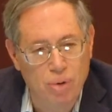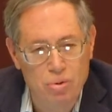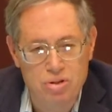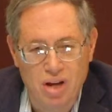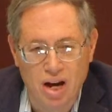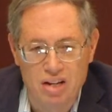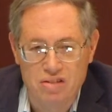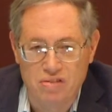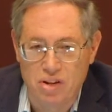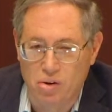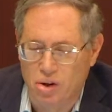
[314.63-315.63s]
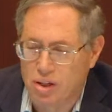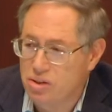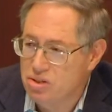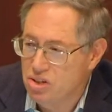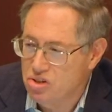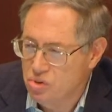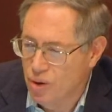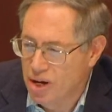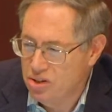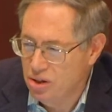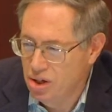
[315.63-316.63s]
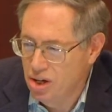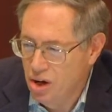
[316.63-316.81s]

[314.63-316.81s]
both sides of the organ situation.